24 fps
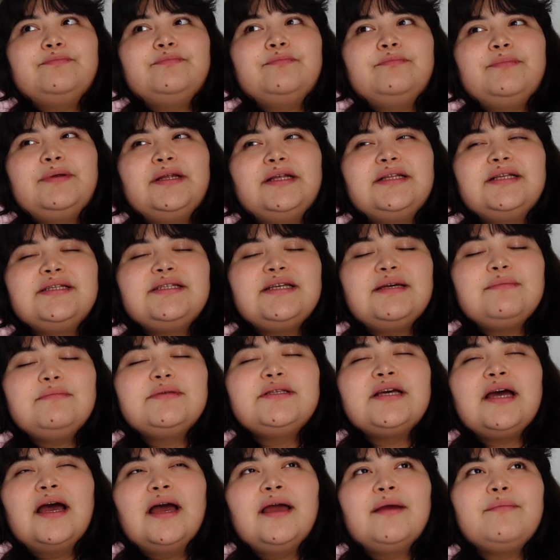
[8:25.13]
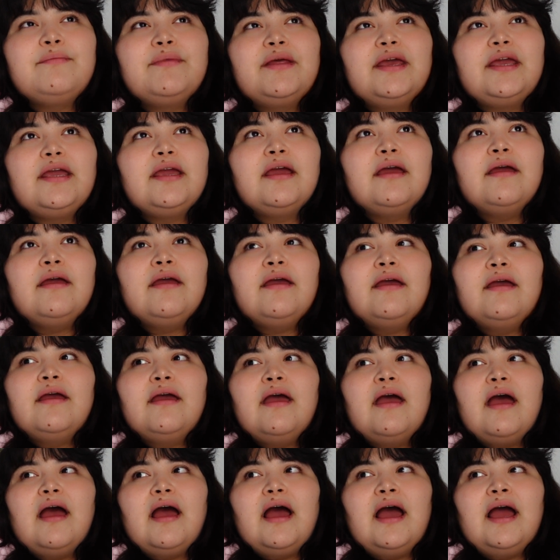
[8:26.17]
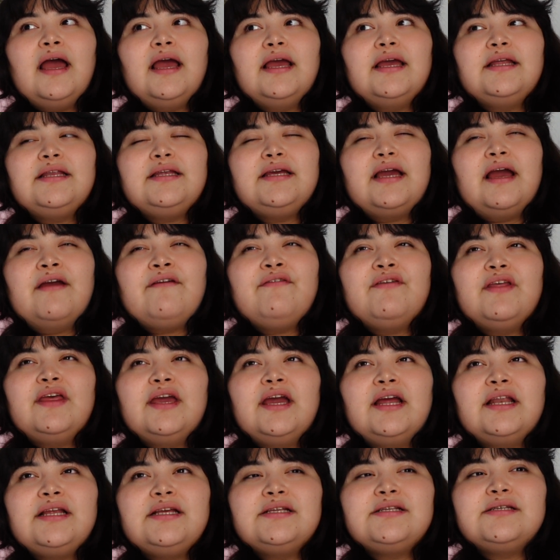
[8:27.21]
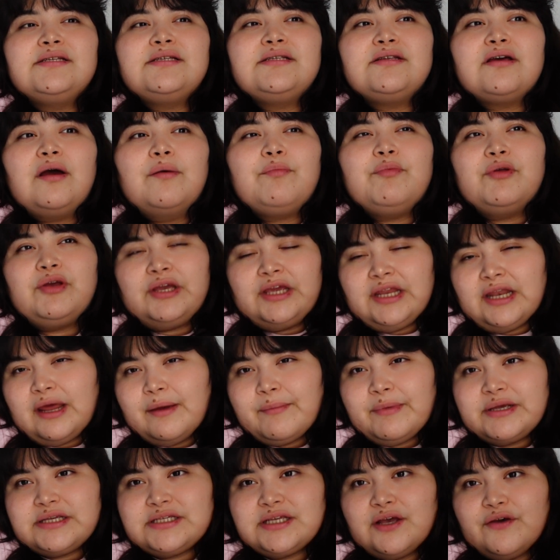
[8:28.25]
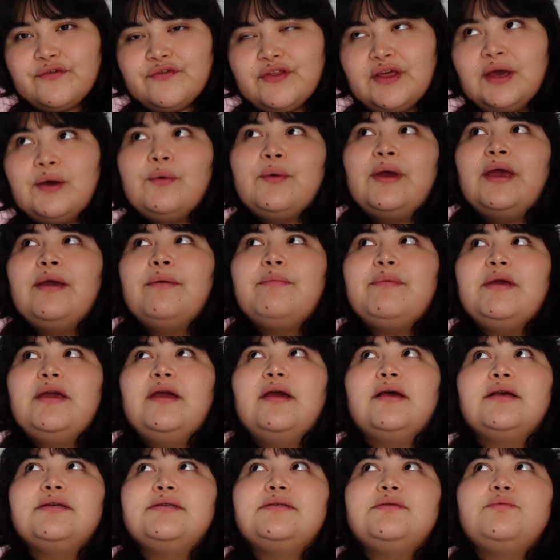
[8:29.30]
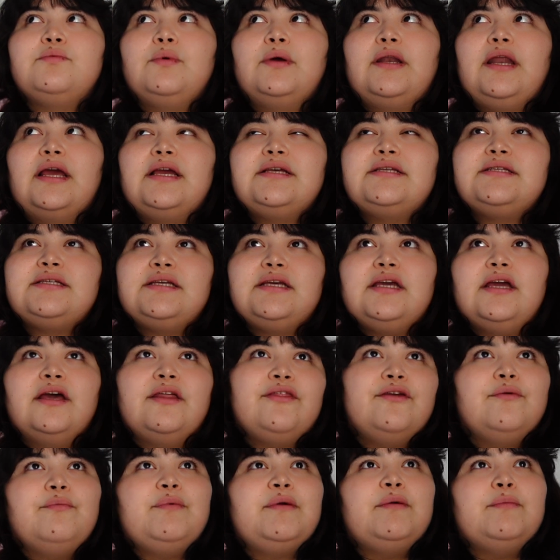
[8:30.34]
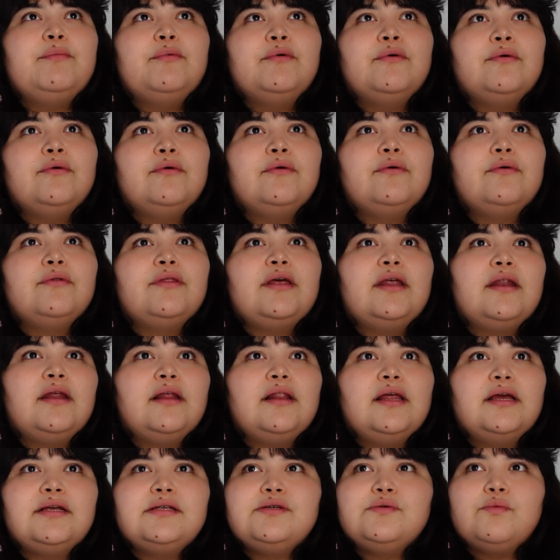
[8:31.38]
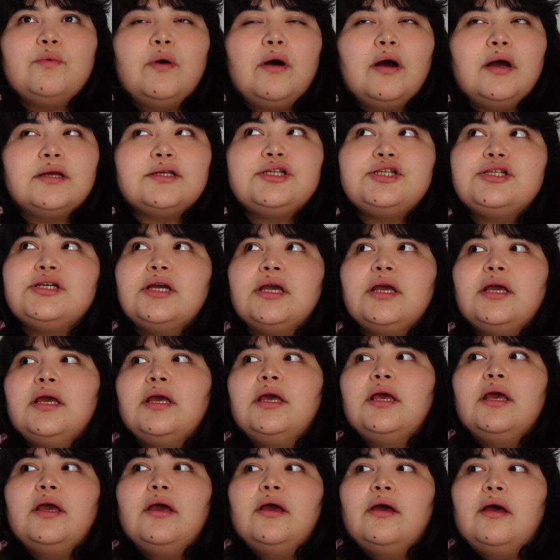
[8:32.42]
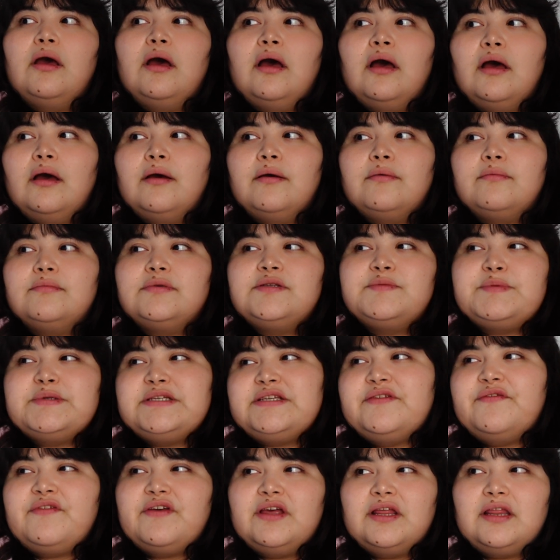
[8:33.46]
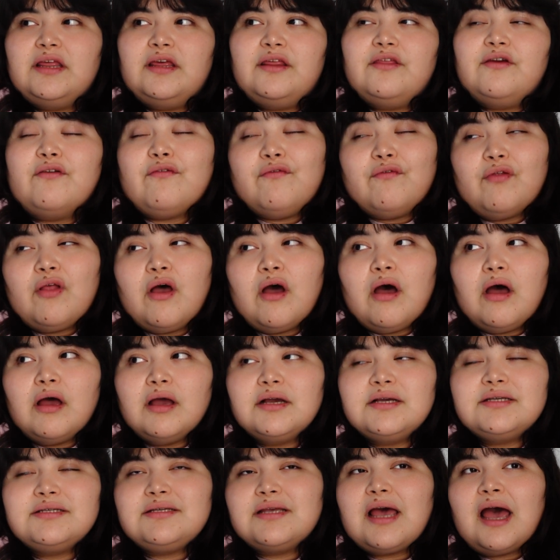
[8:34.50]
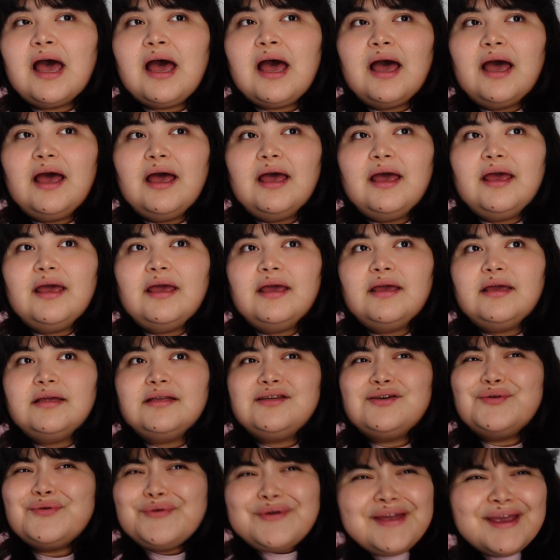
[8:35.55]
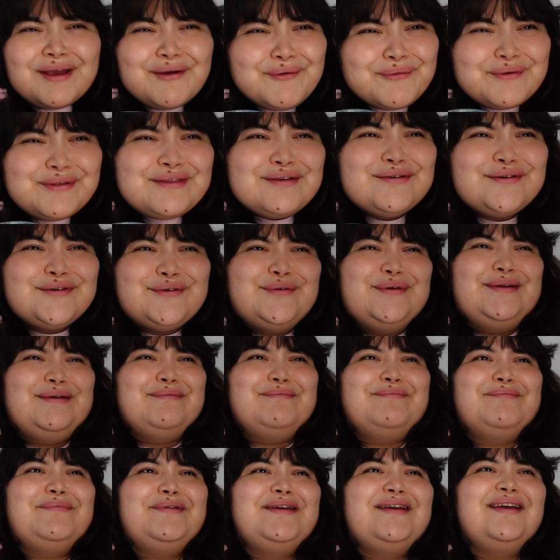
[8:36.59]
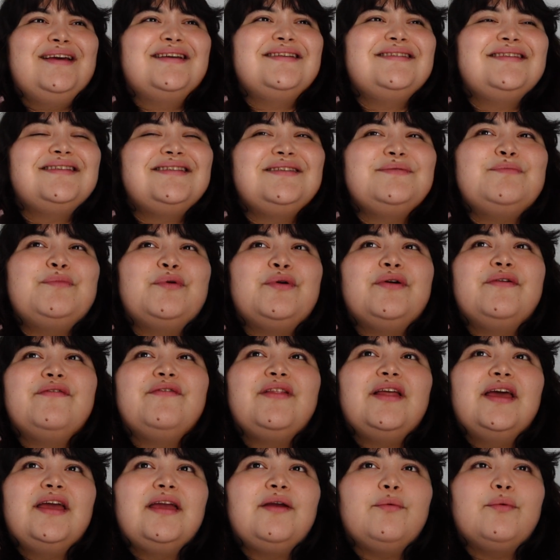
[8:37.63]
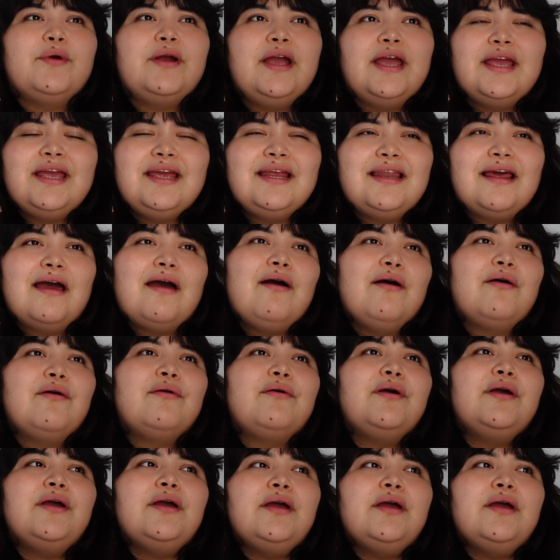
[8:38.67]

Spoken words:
But at the same time, like I feel like I need to stop looking at myself that way, because when I see other people that I like to watch, specifically their vlogs, I don't care what they're doing, because it's more of like we're hanging out.